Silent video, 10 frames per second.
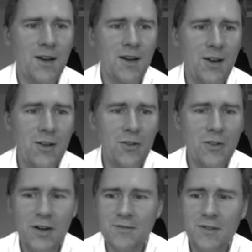Hello
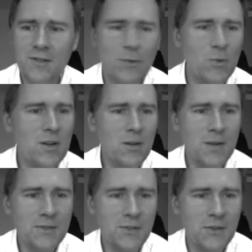there, and welcome
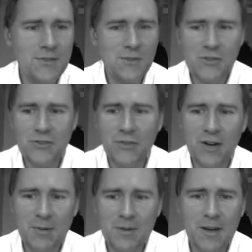back to Construction
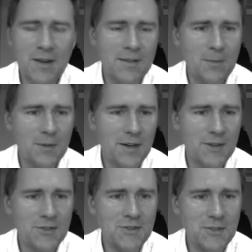Grammar and its
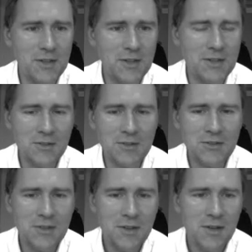application to English.